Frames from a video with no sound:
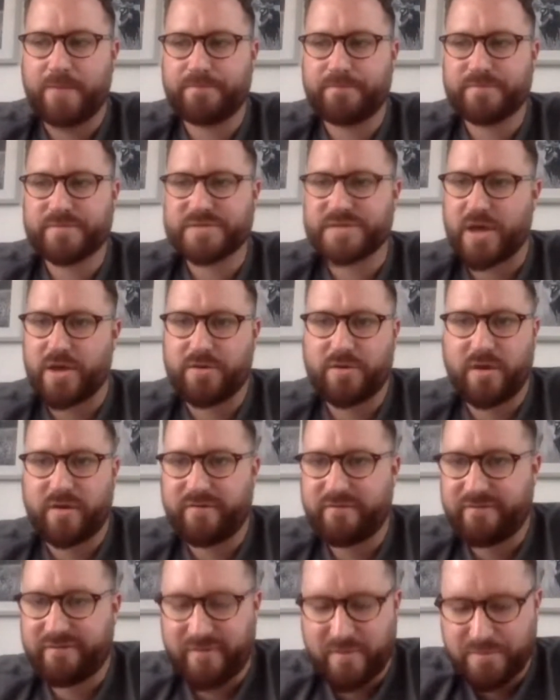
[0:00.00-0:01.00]
So
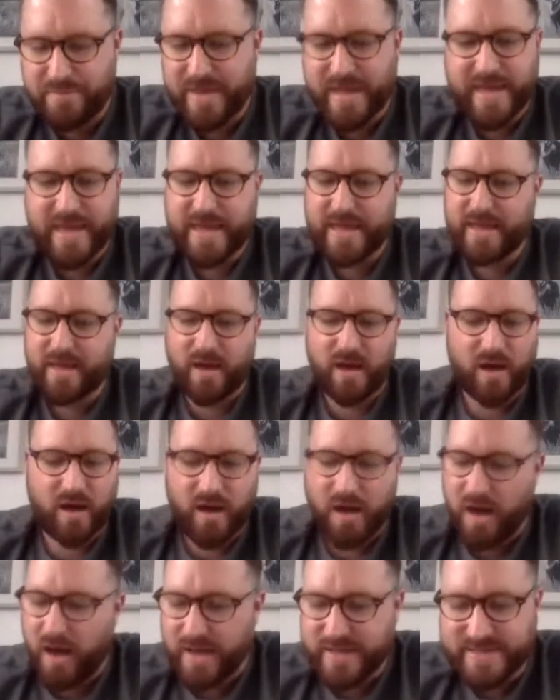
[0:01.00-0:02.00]
for me,
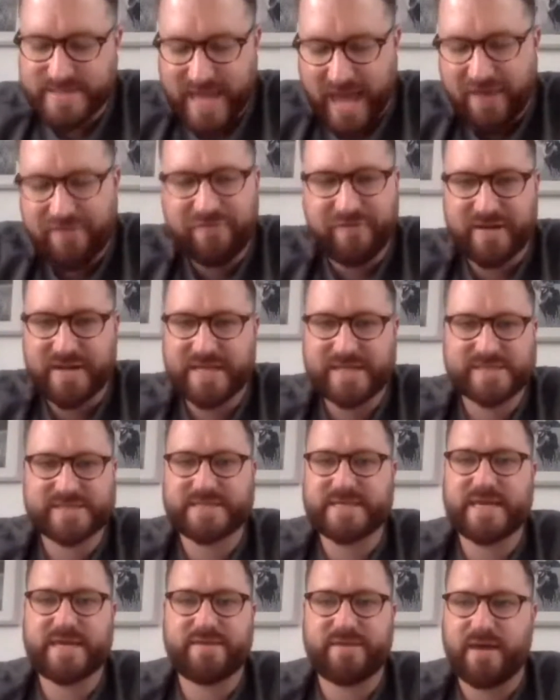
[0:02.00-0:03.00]
I definitely
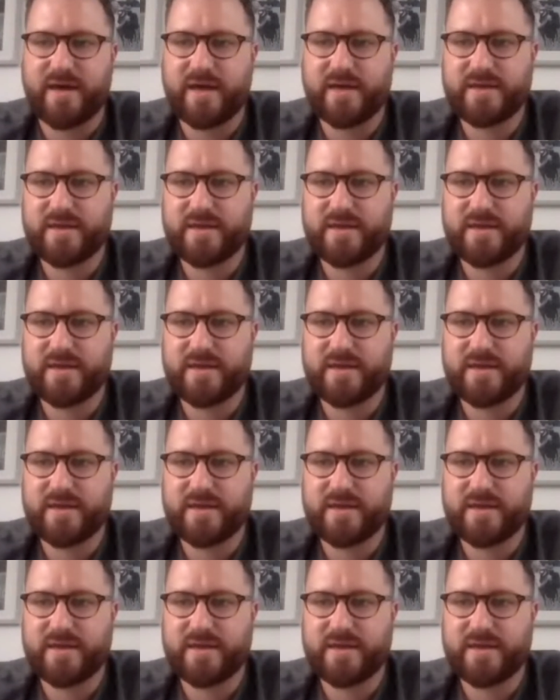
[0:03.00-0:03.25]
see that